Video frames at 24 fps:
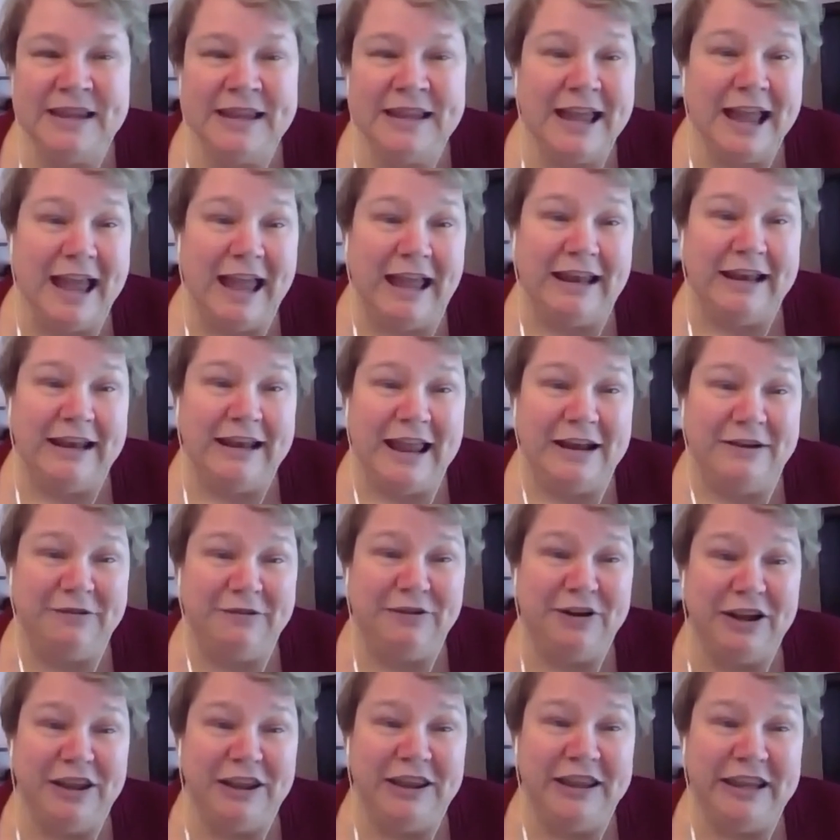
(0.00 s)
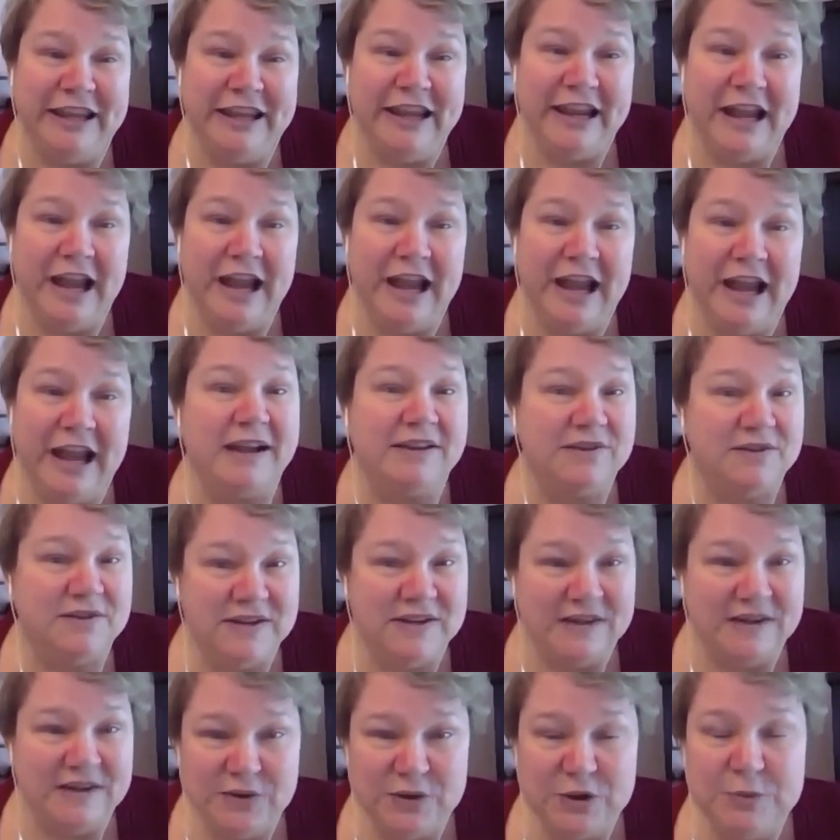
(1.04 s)
and really
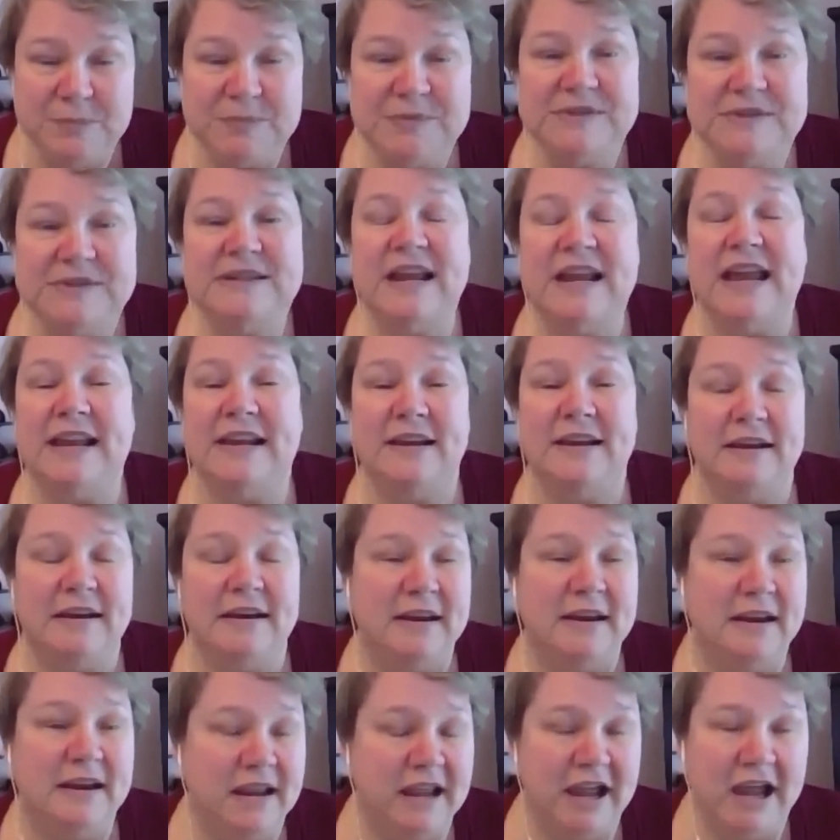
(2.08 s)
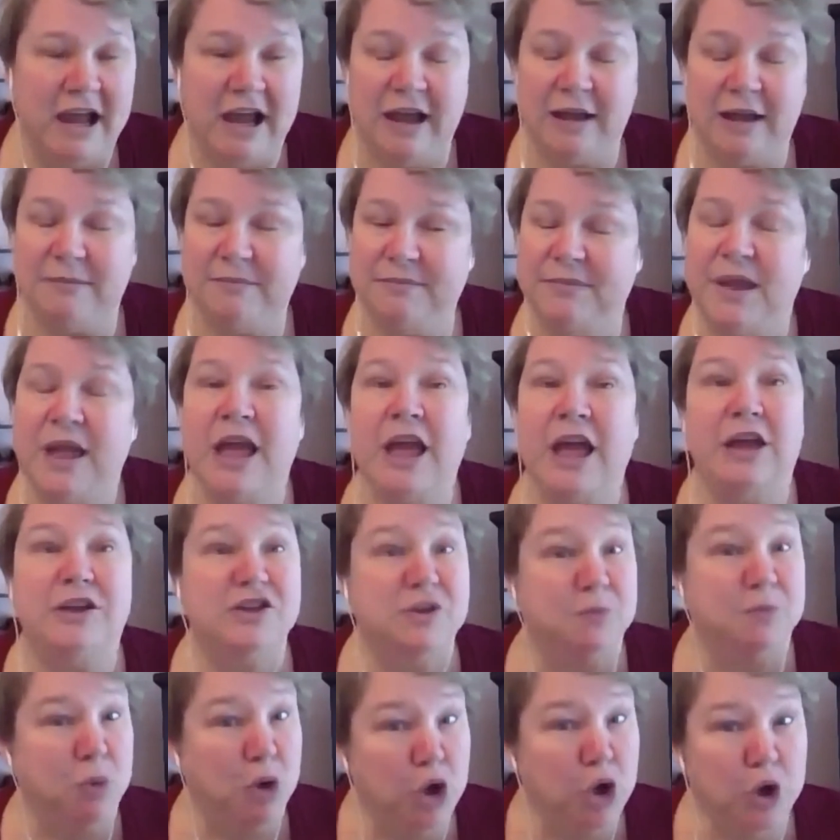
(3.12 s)
exercise groups and
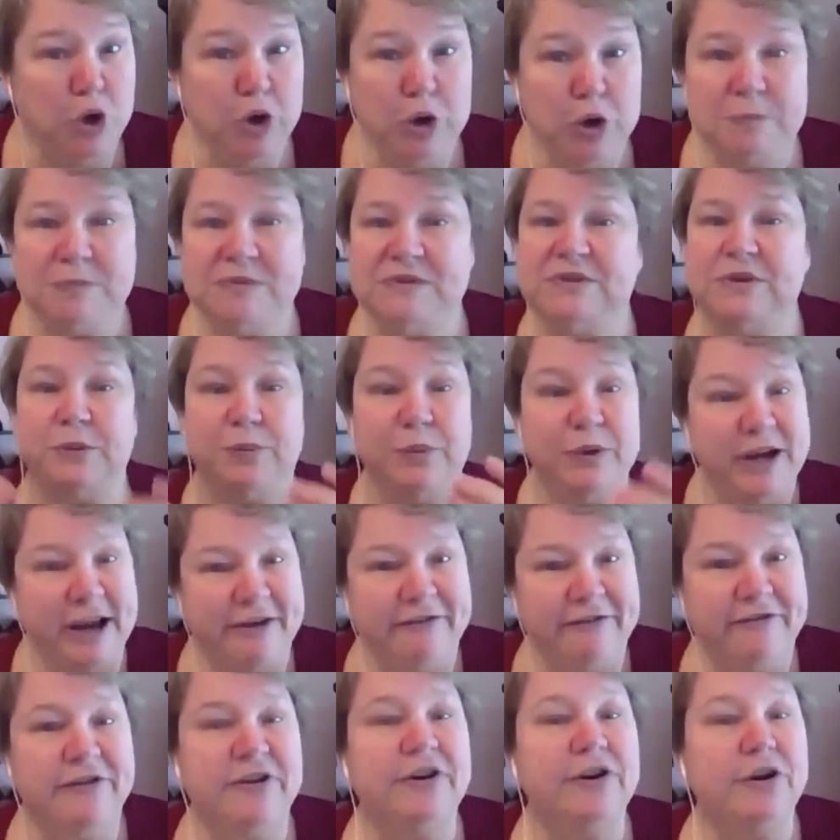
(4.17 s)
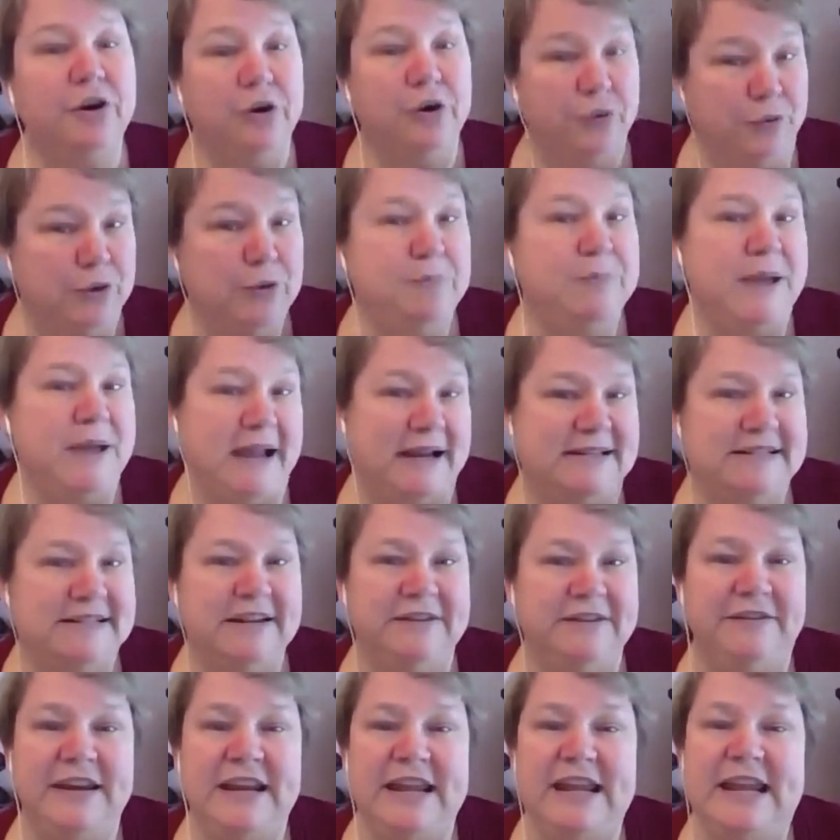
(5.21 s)
support groups or whatever group
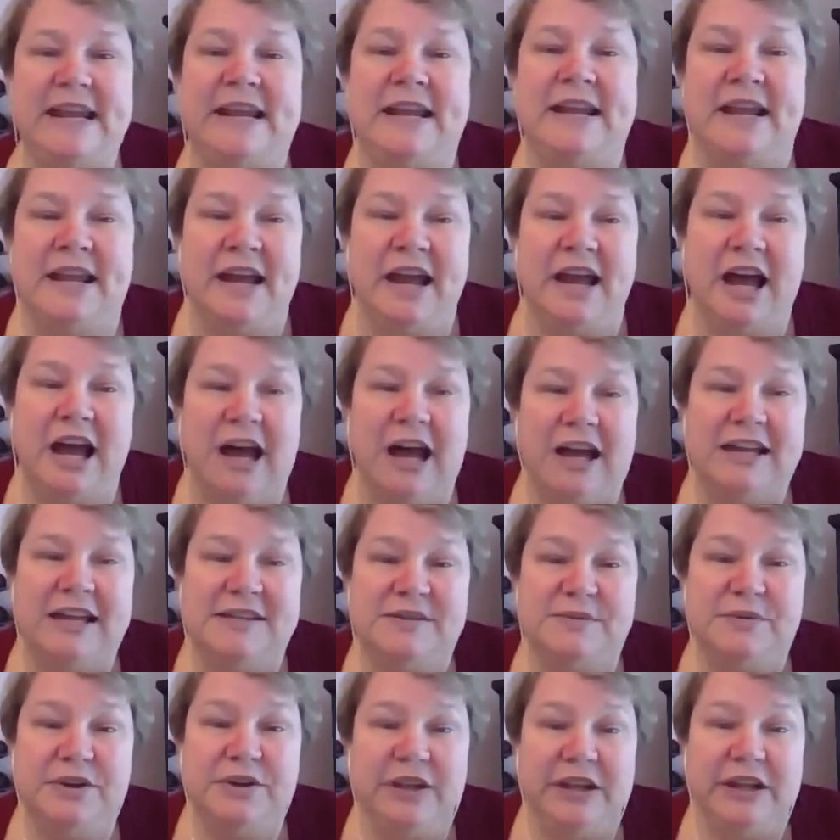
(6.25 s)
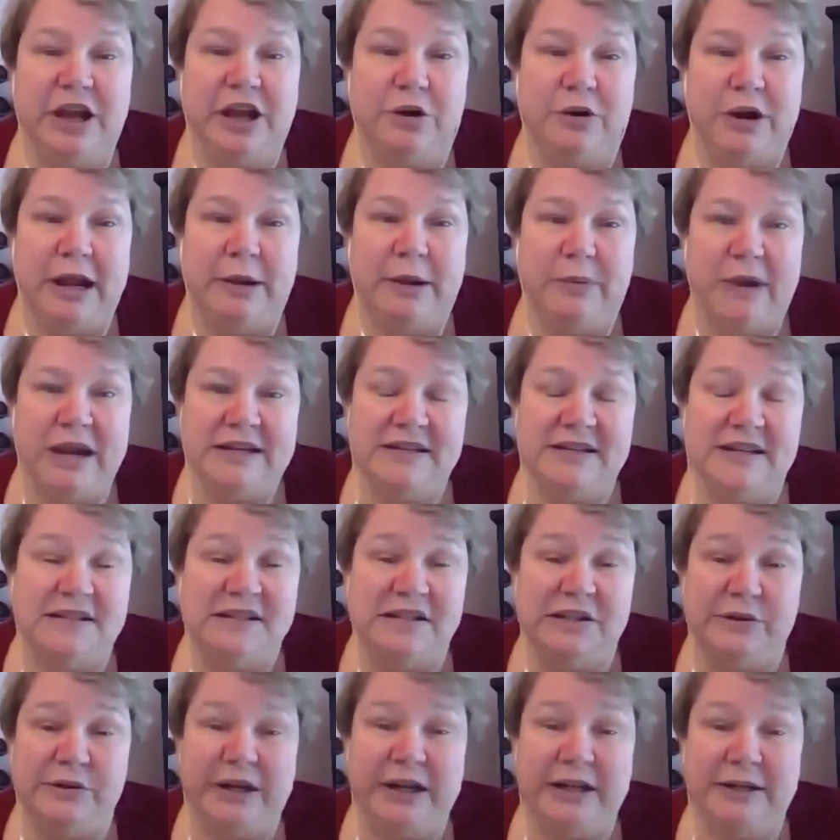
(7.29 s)
activity is really a great way to
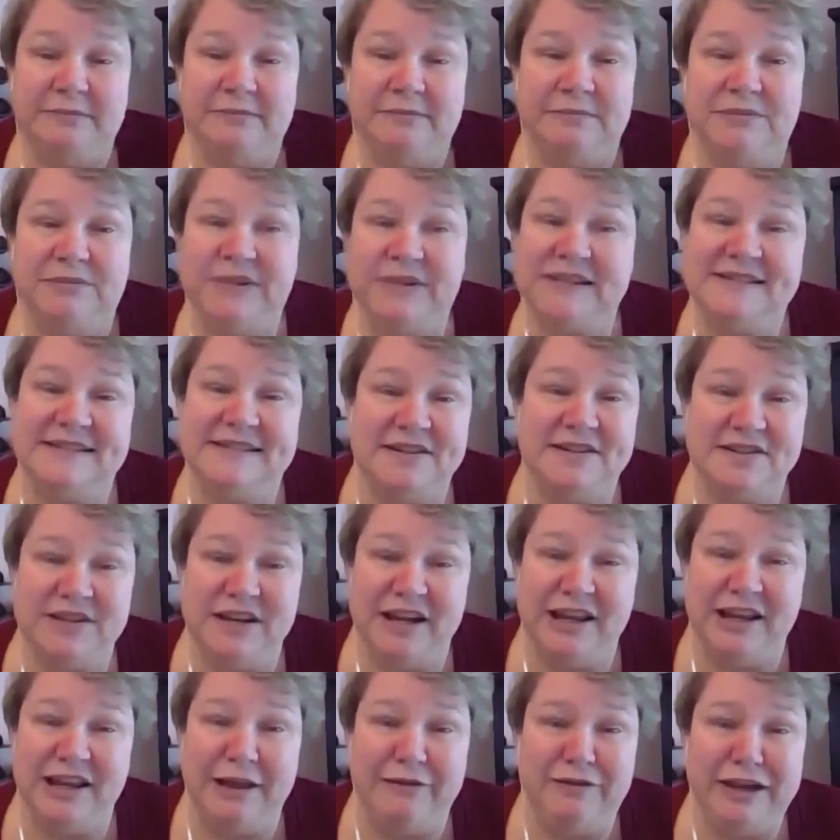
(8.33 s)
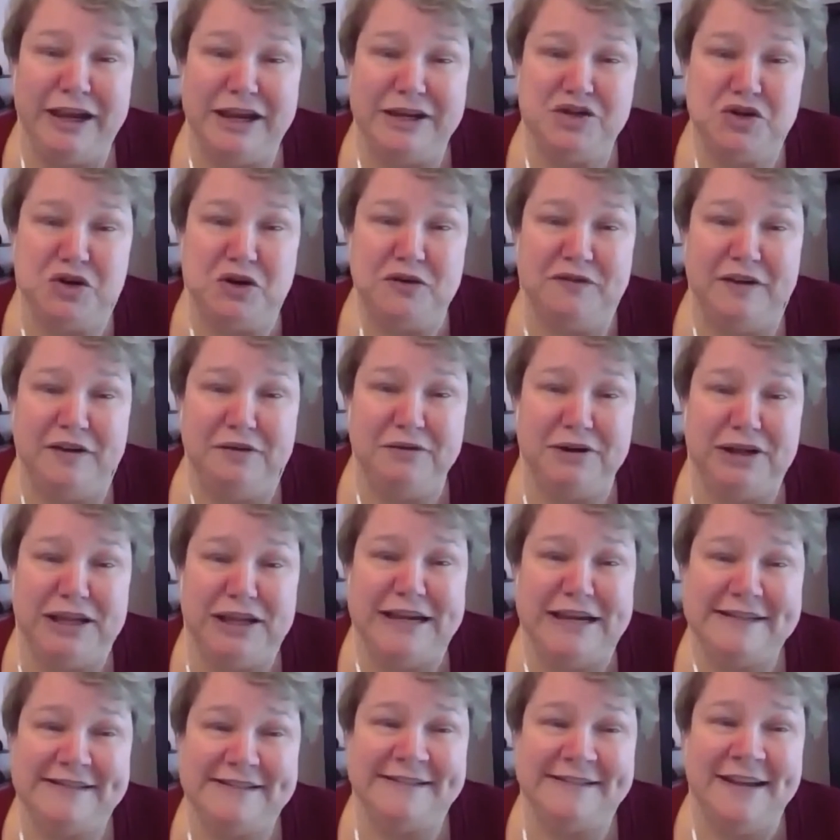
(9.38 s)
do it. Plus there's a lovely endorphin
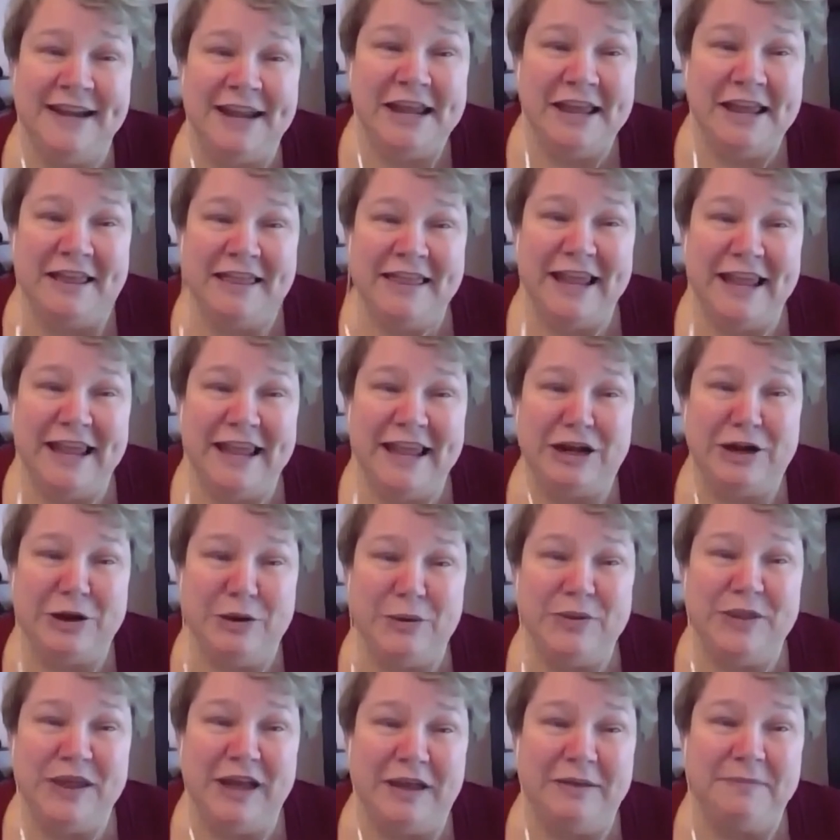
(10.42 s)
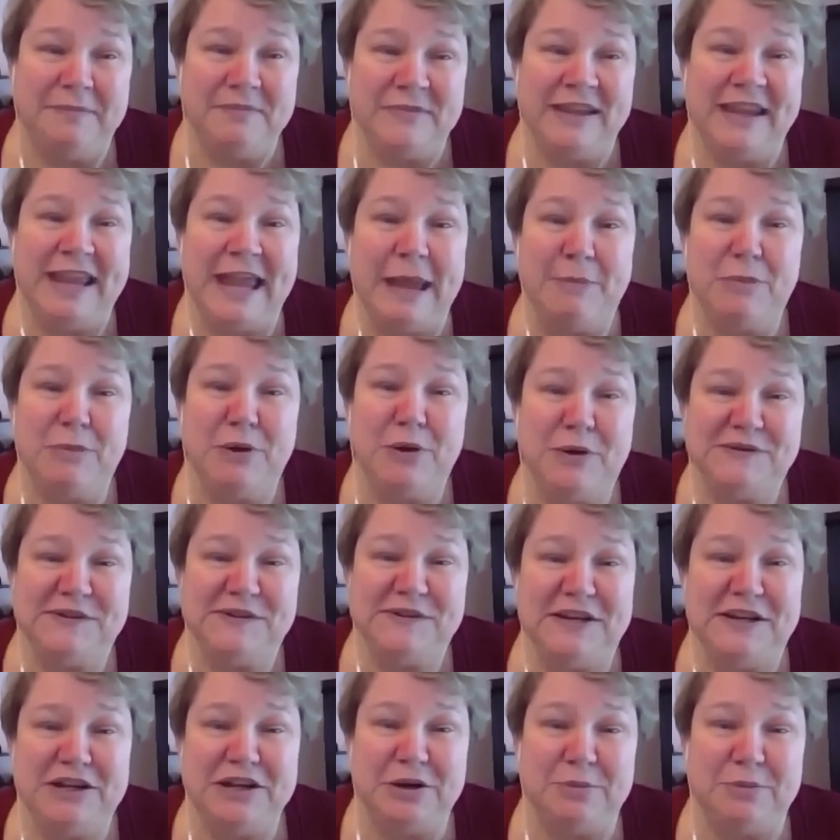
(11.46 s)
release that, you know, the chemicals
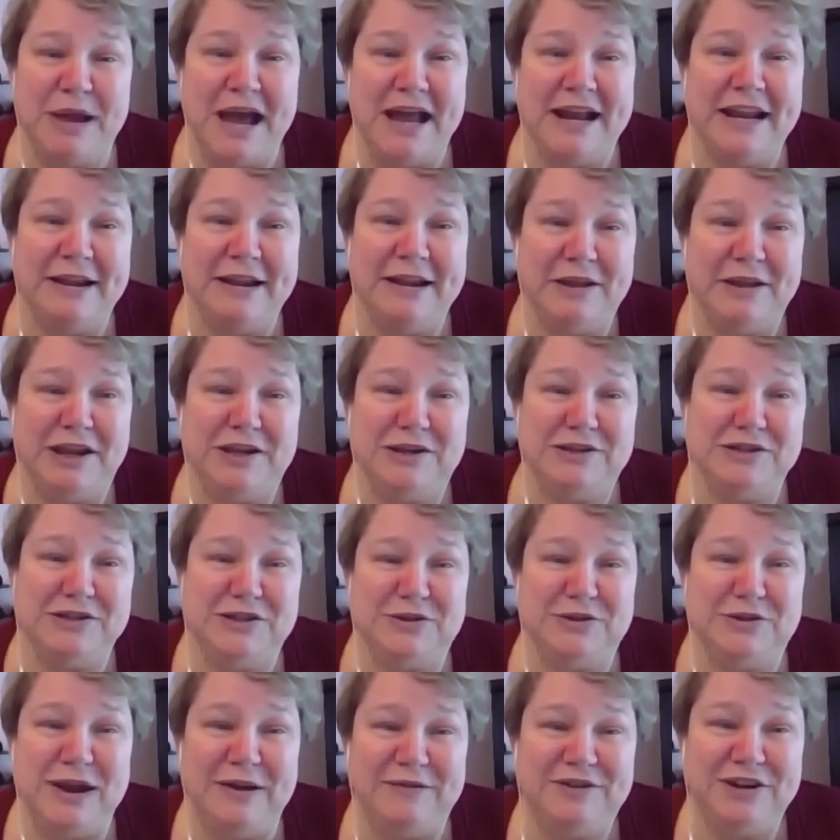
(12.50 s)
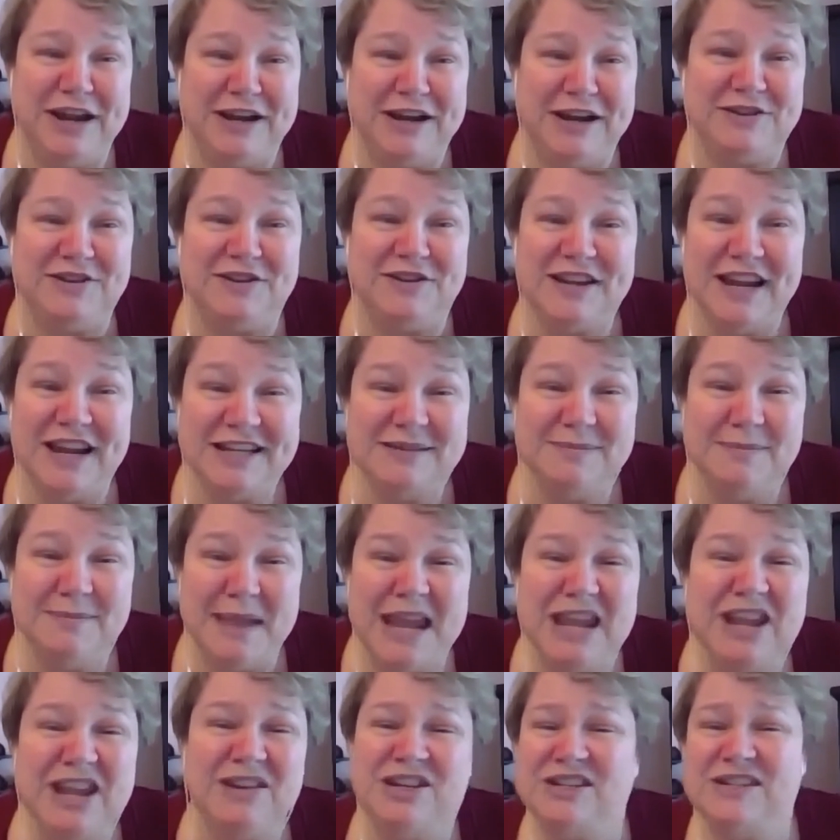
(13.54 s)
in your body that you do after exercise
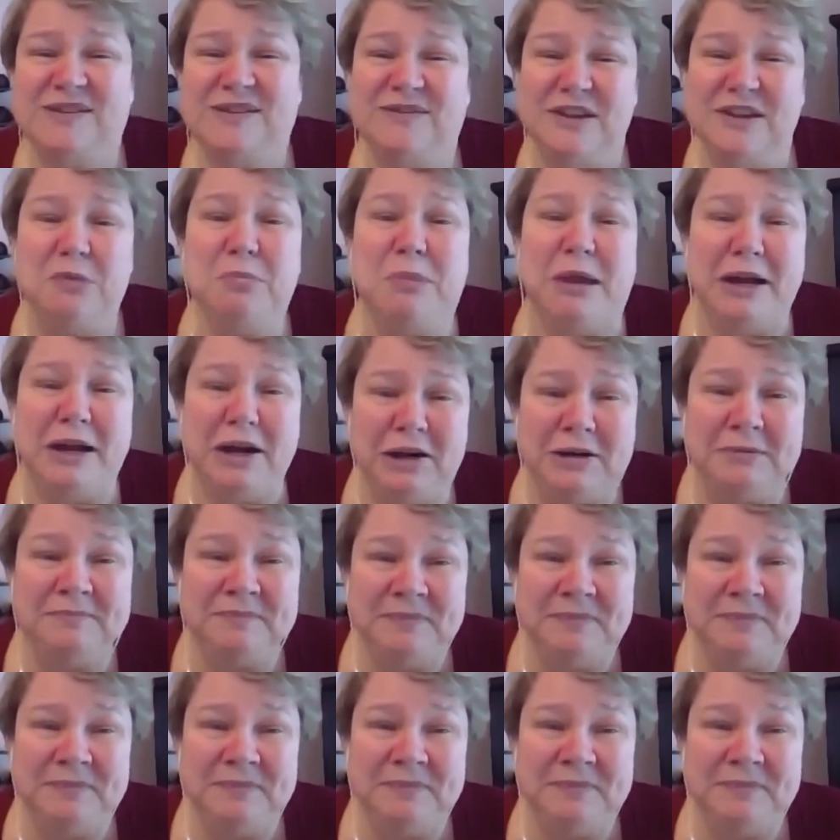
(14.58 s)
make you just feel better.